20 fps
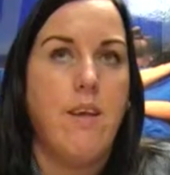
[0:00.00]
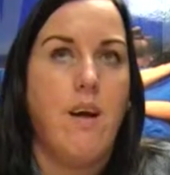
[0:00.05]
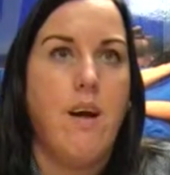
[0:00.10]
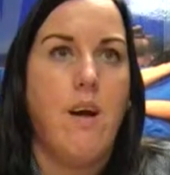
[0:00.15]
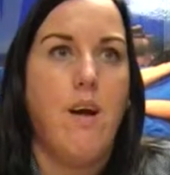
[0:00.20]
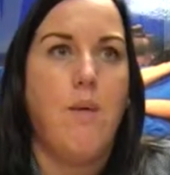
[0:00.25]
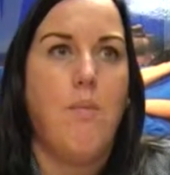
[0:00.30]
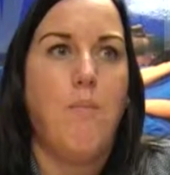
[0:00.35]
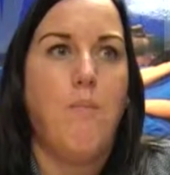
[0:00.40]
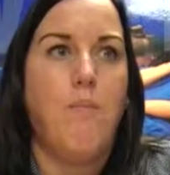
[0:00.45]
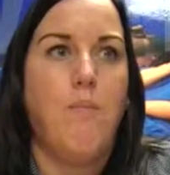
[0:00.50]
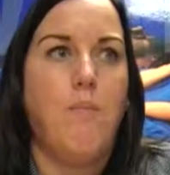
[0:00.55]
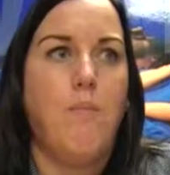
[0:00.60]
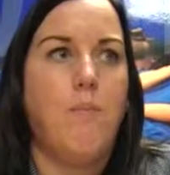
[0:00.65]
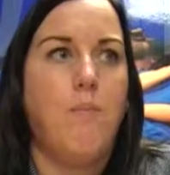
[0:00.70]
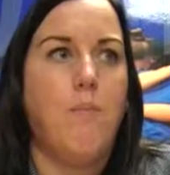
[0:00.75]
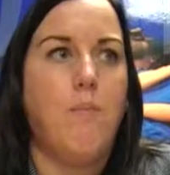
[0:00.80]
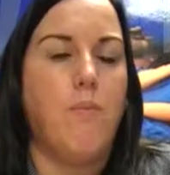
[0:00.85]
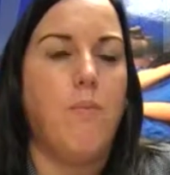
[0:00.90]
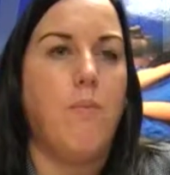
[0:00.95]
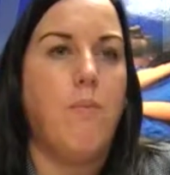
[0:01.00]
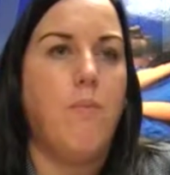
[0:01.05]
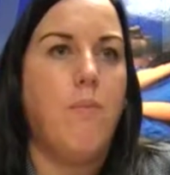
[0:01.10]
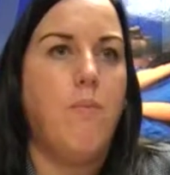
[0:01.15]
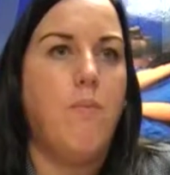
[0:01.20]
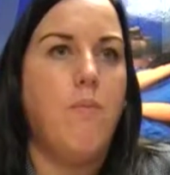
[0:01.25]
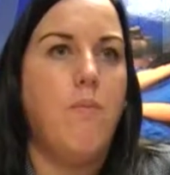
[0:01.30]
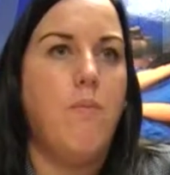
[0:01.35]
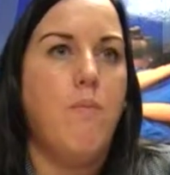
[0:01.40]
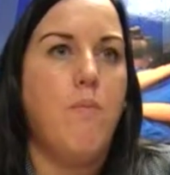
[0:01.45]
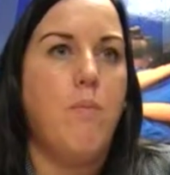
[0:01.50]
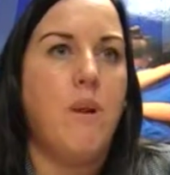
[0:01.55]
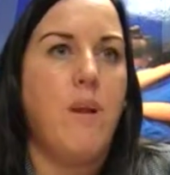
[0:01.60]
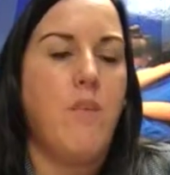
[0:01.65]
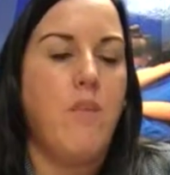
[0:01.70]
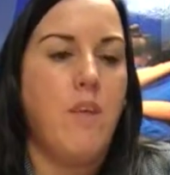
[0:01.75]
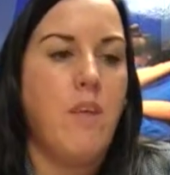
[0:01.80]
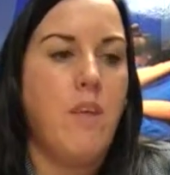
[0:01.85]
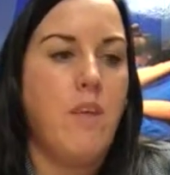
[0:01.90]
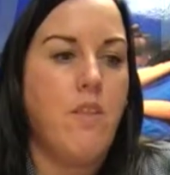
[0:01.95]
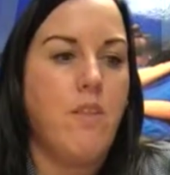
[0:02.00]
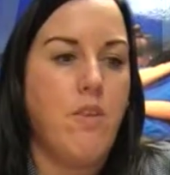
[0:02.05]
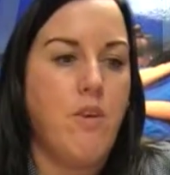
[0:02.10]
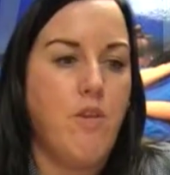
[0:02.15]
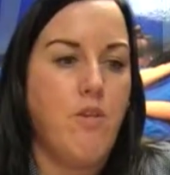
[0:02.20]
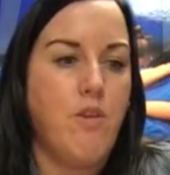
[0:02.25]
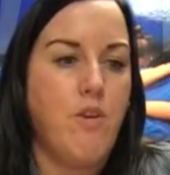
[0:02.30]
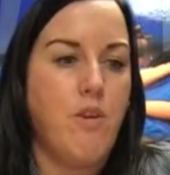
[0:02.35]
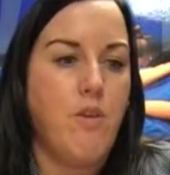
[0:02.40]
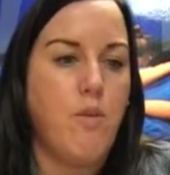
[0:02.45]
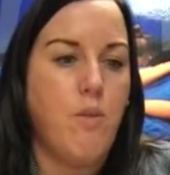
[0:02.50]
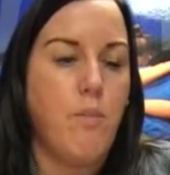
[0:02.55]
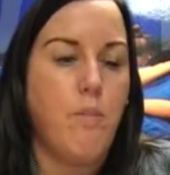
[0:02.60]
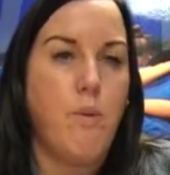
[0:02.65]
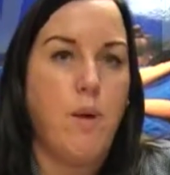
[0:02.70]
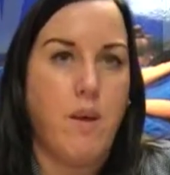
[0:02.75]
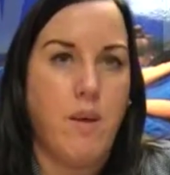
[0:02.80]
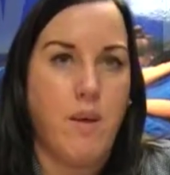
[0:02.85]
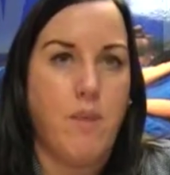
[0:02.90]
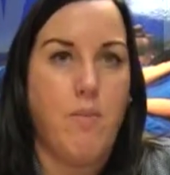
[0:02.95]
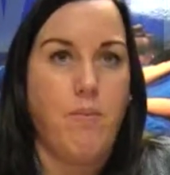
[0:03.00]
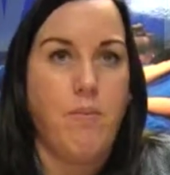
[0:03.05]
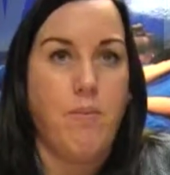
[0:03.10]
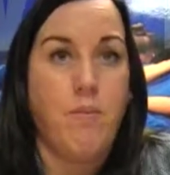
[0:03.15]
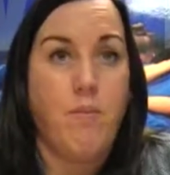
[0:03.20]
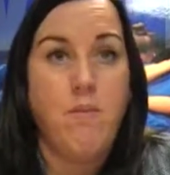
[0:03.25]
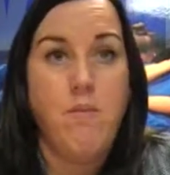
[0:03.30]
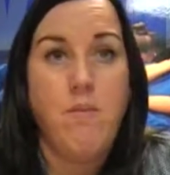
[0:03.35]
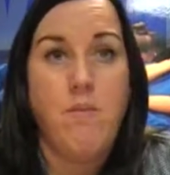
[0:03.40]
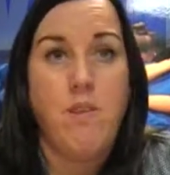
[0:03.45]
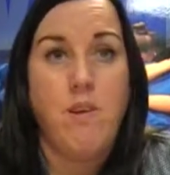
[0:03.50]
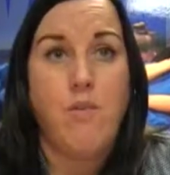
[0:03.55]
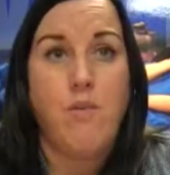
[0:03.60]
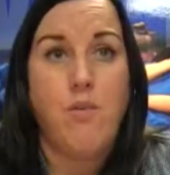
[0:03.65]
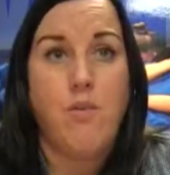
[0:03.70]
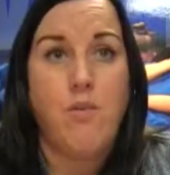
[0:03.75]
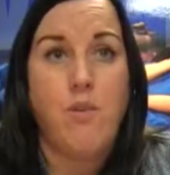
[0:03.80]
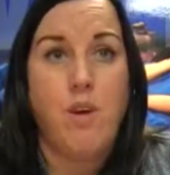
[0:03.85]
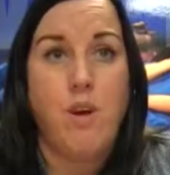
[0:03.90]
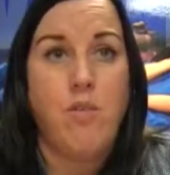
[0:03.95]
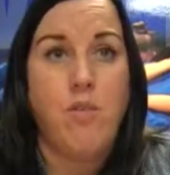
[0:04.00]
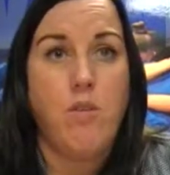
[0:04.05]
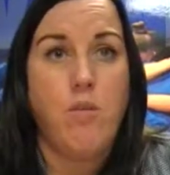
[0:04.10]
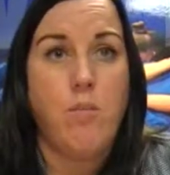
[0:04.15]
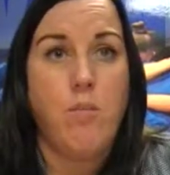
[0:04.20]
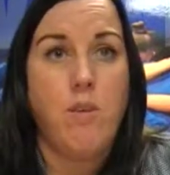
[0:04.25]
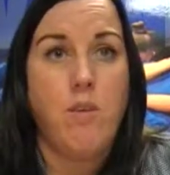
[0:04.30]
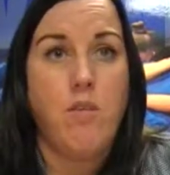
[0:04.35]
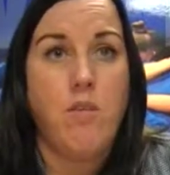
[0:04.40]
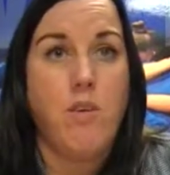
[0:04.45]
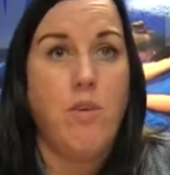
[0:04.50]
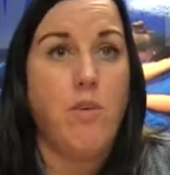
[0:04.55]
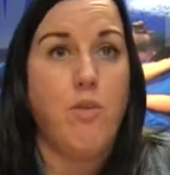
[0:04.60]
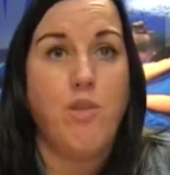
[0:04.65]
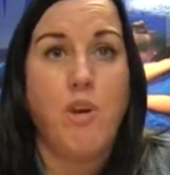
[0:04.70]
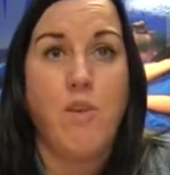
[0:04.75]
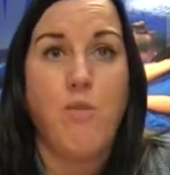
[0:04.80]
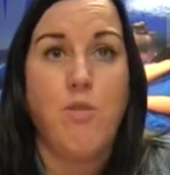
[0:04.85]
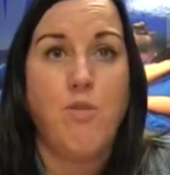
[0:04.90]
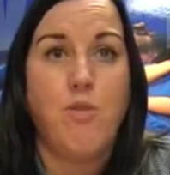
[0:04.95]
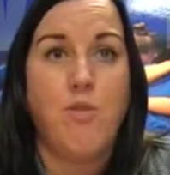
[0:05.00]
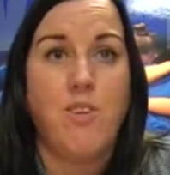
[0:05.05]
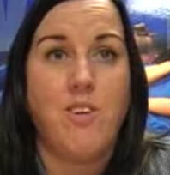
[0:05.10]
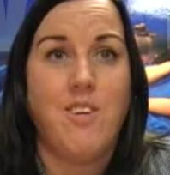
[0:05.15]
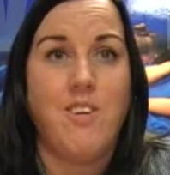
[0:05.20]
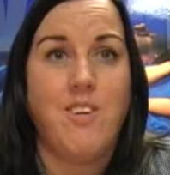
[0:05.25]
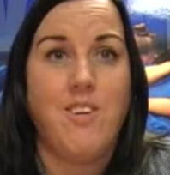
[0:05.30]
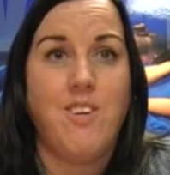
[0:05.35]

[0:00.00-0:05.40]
But I think this year the big difference for us has been Taylor Jefferson.